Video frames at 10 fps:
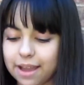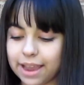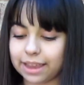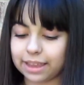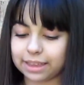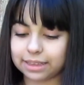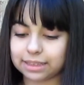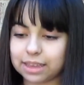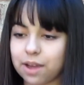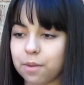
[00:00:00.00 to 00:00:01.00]
Okay,
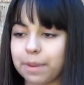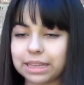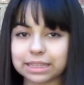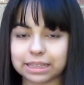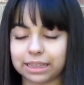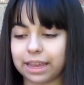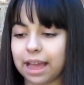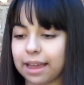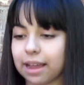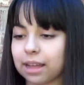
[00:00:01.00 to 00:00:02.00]
so basically
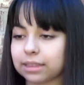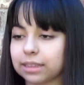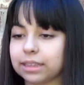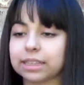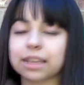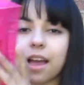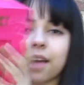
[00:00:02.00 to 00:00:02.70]
I got this